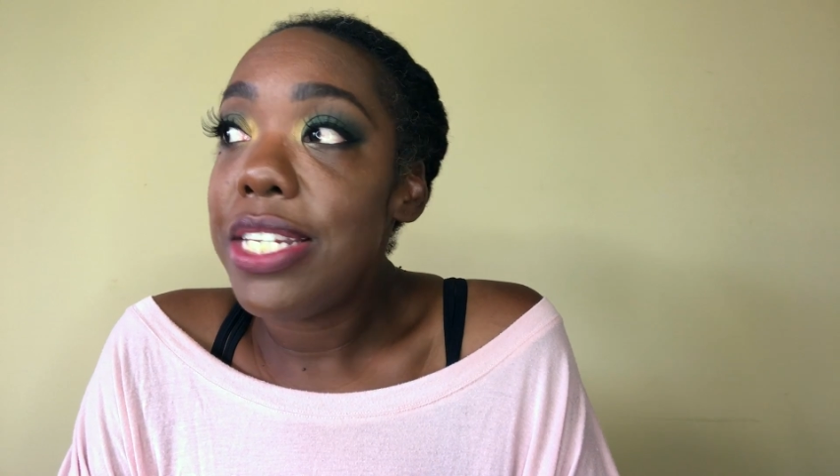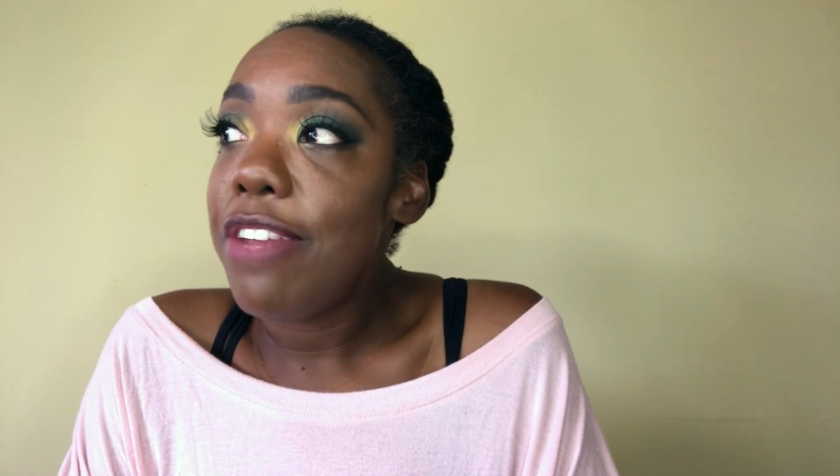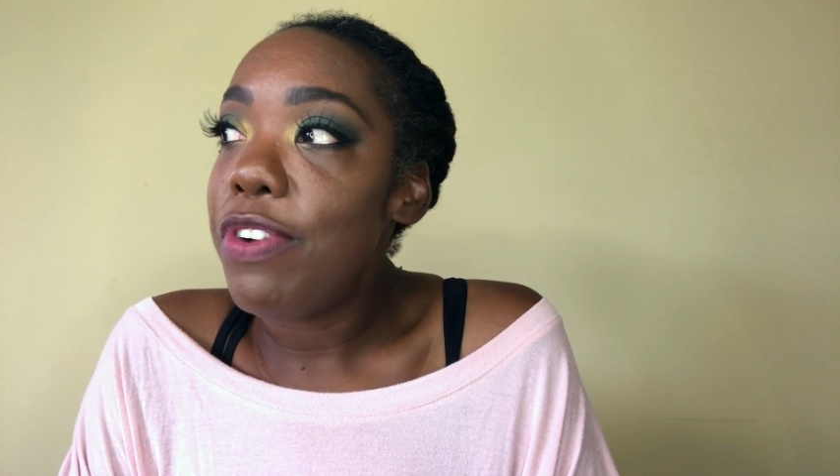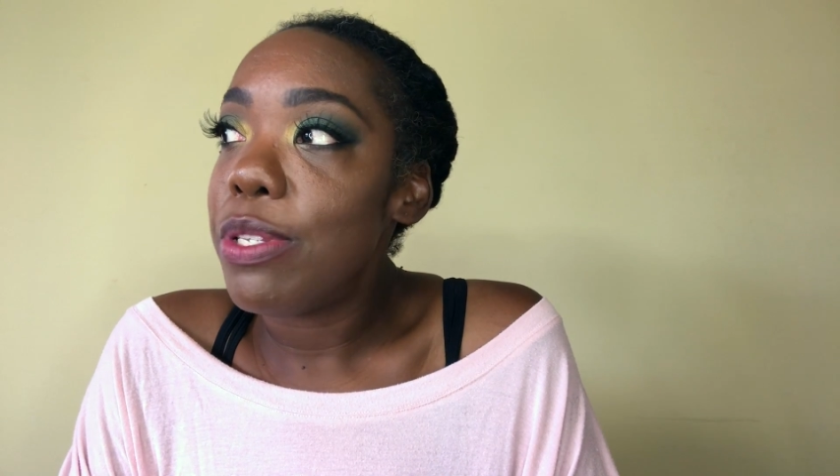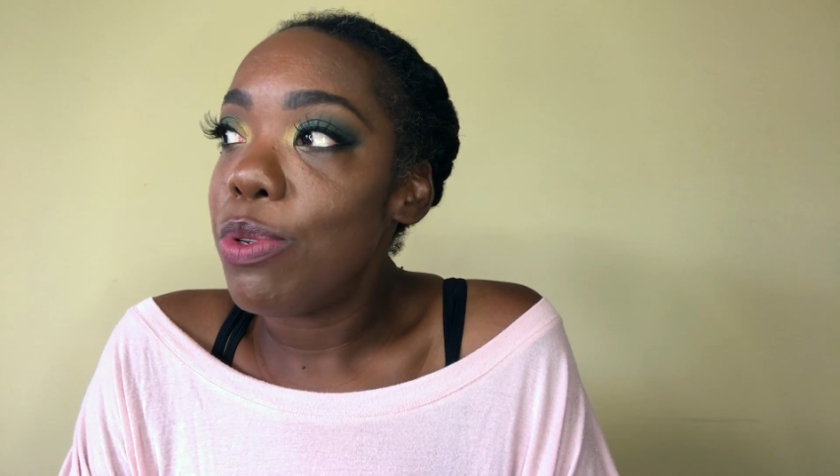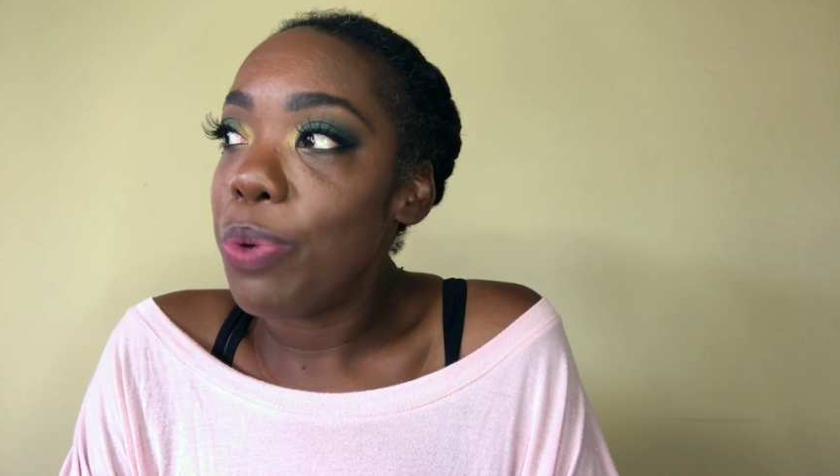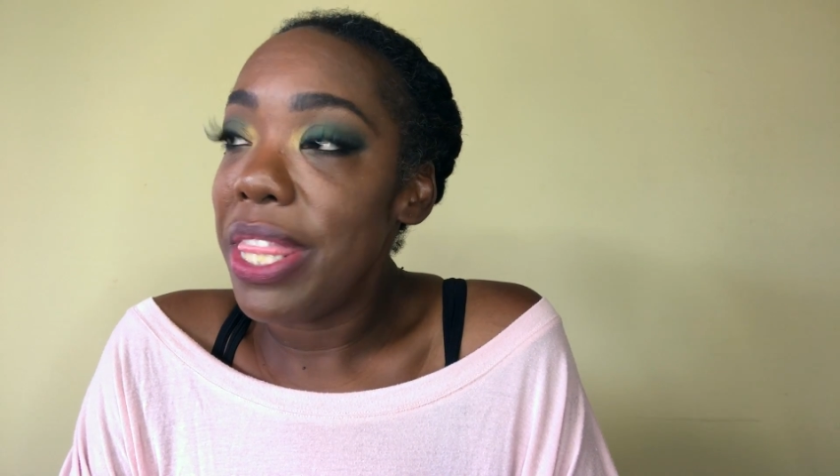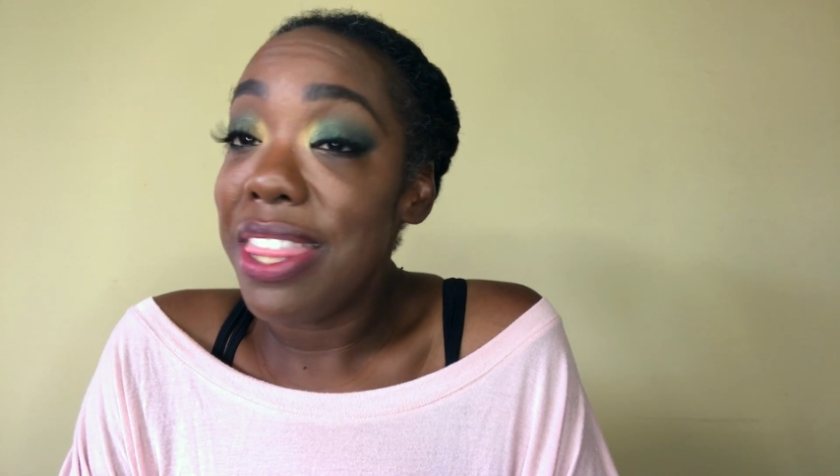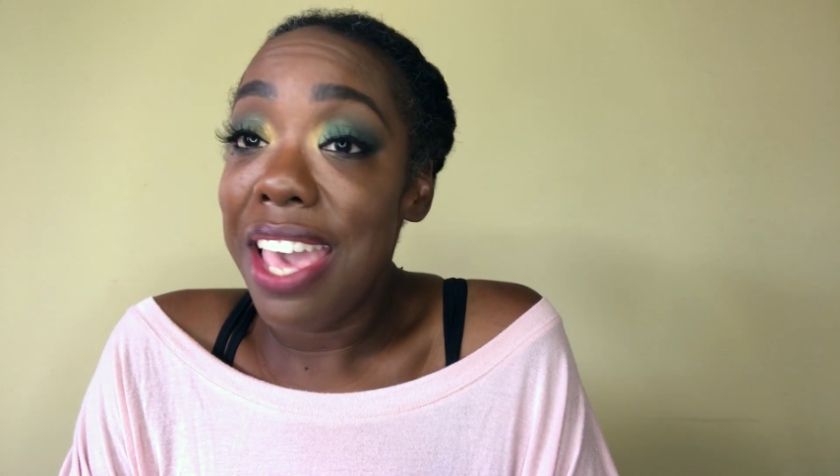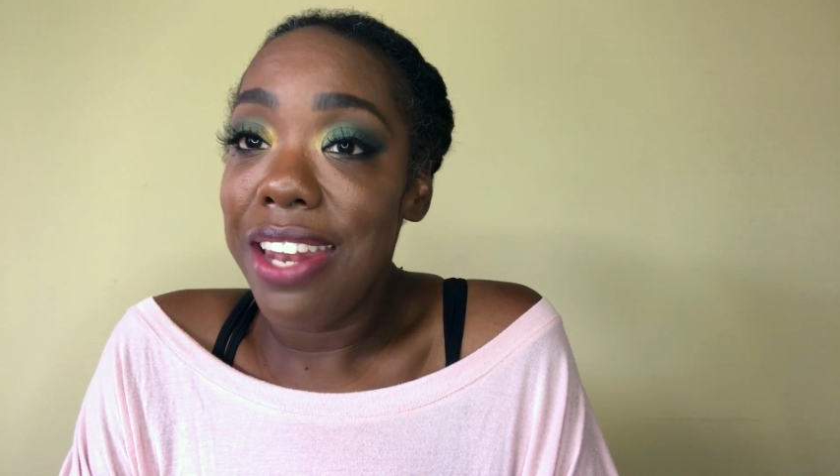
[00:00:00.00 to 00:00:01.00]
difference
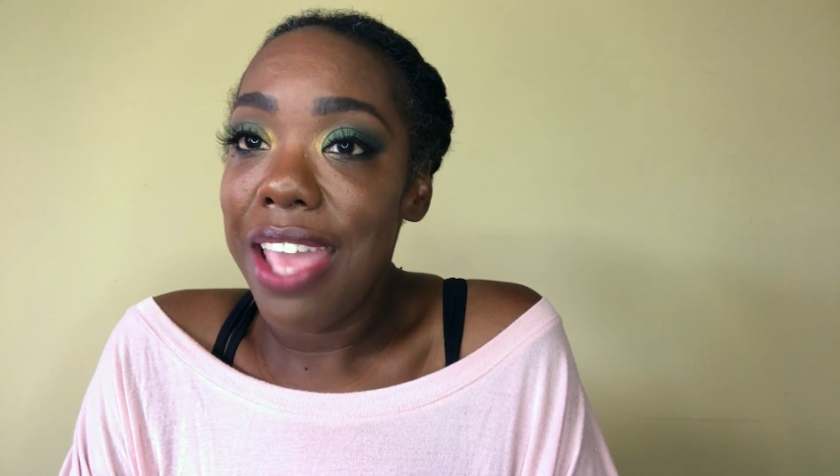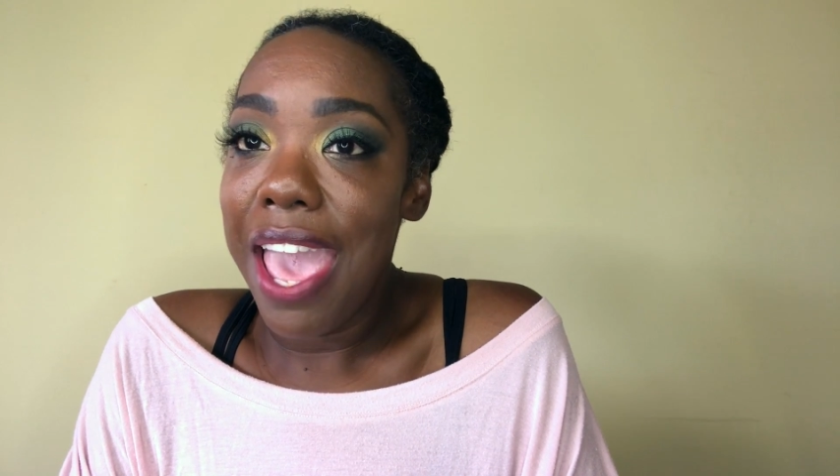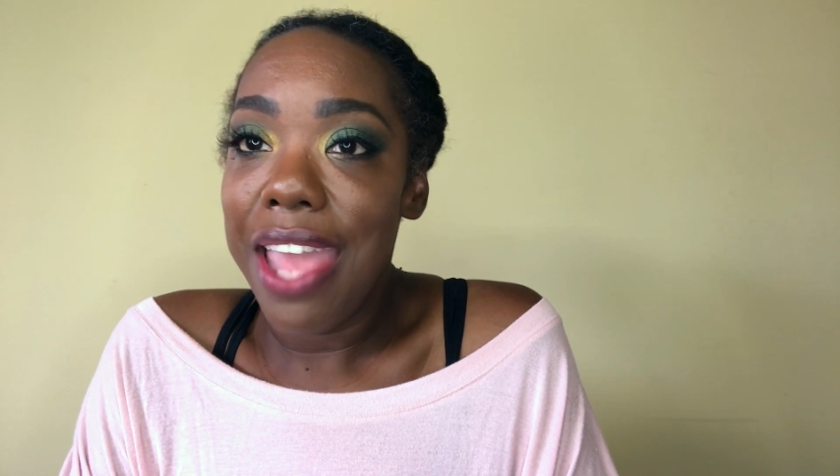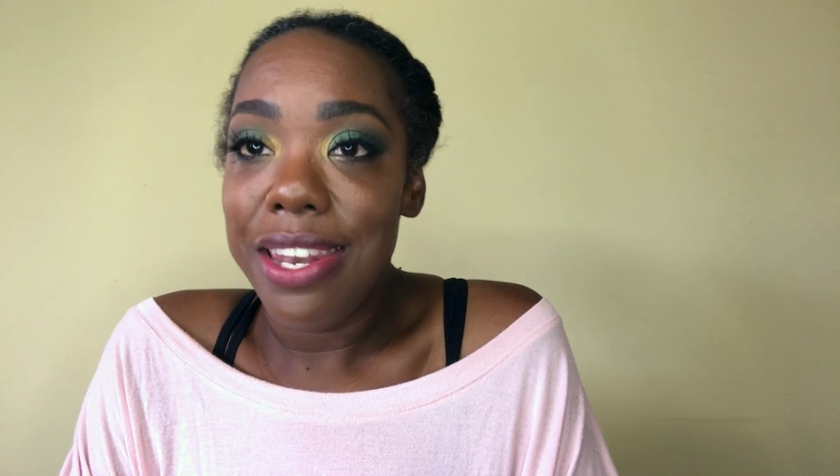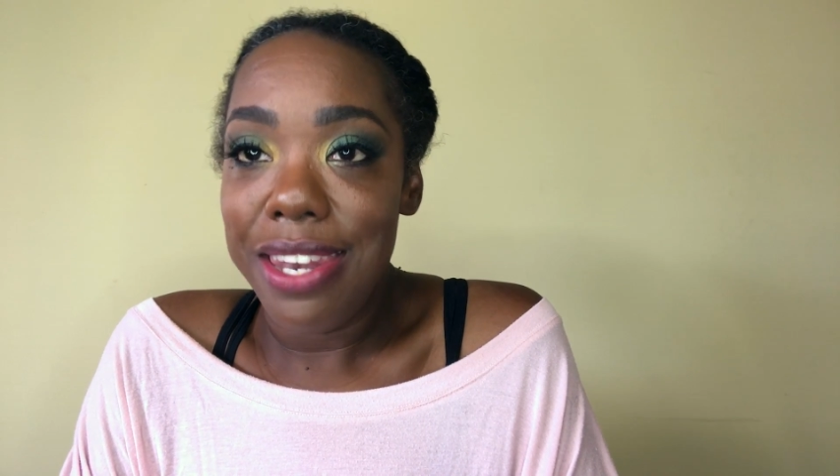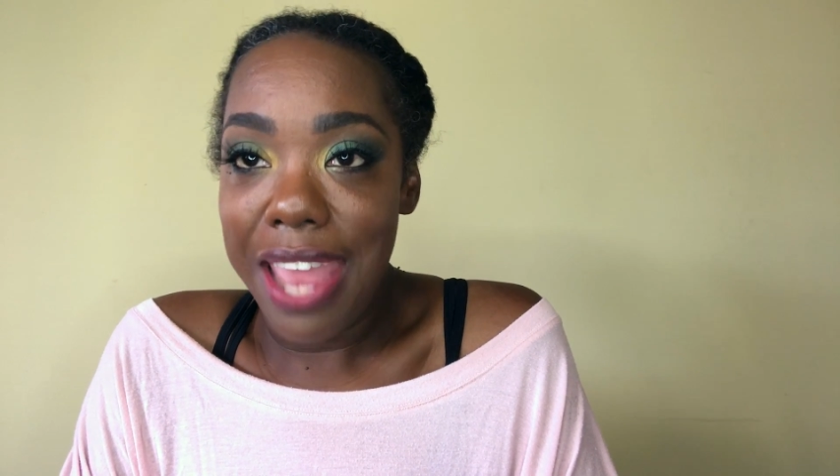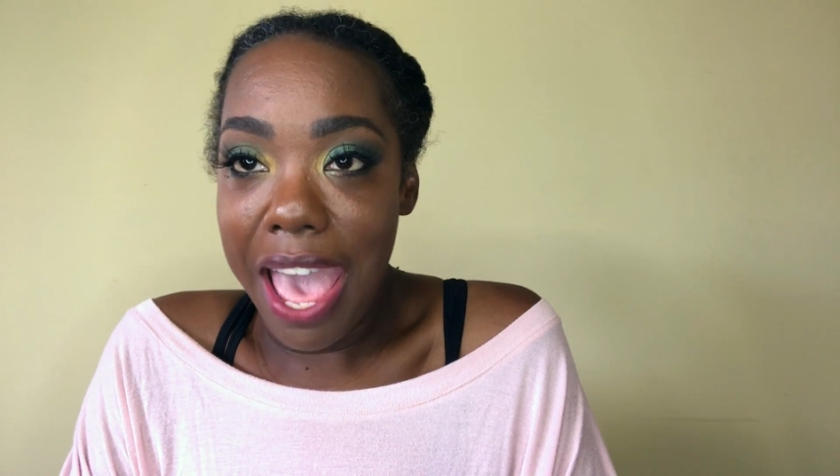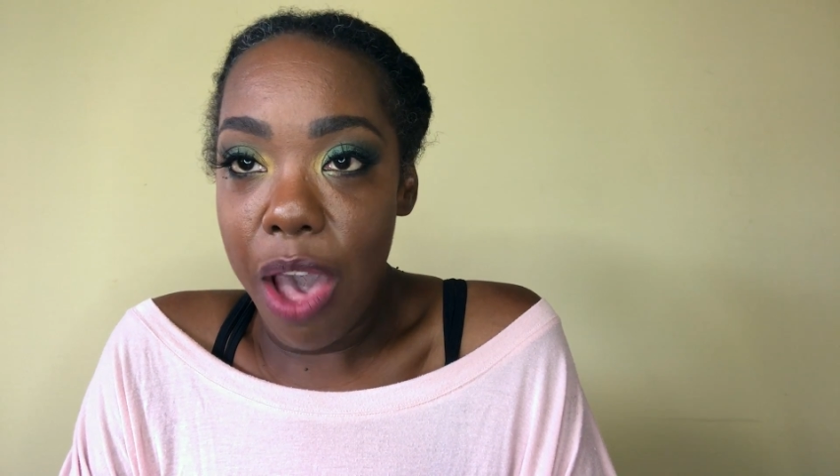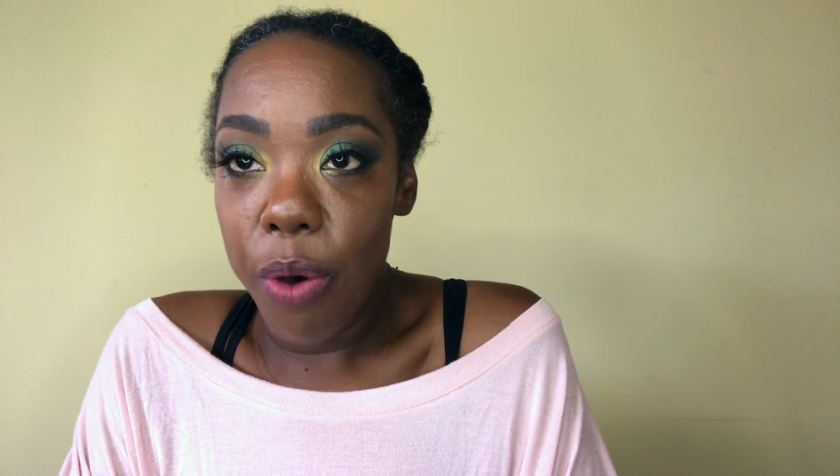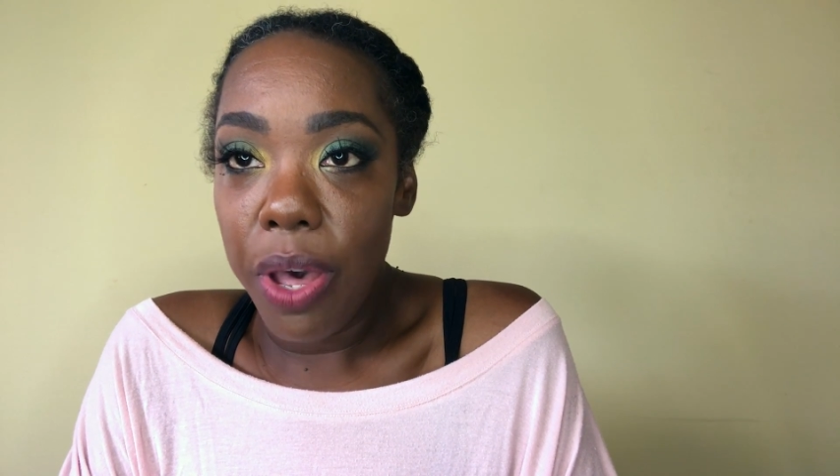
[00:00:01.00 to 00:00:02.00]
between then and
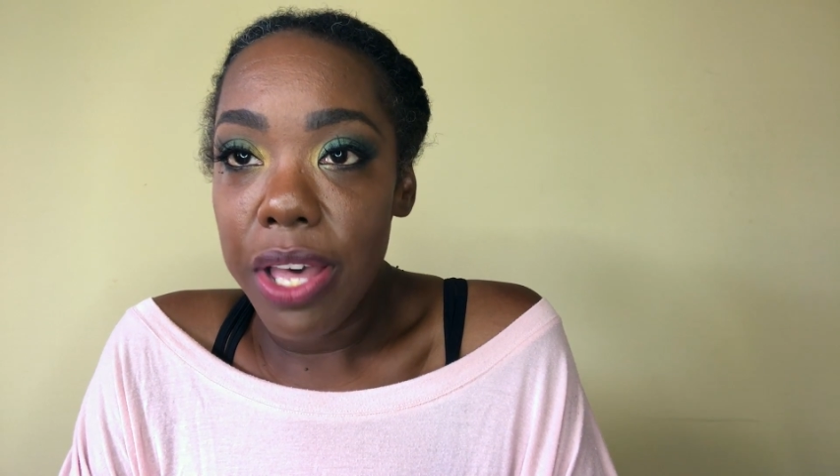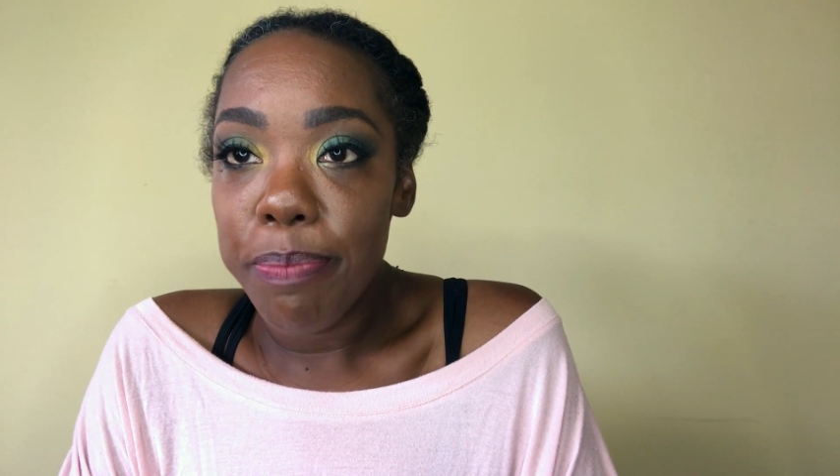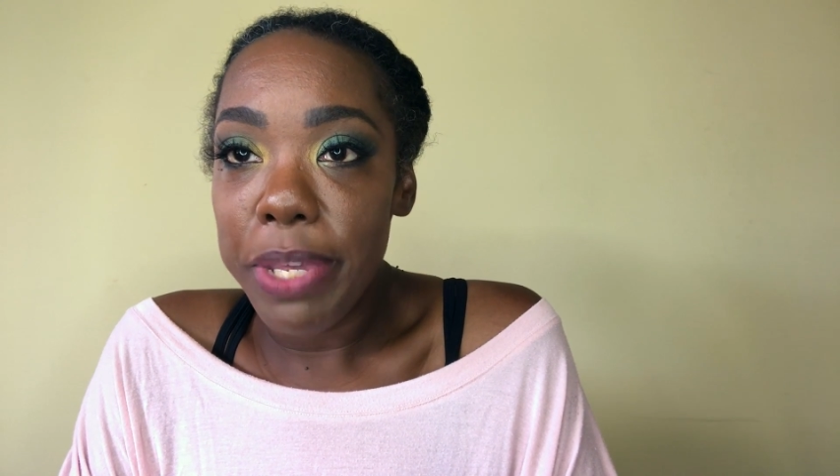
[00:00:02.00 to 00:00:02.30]
now,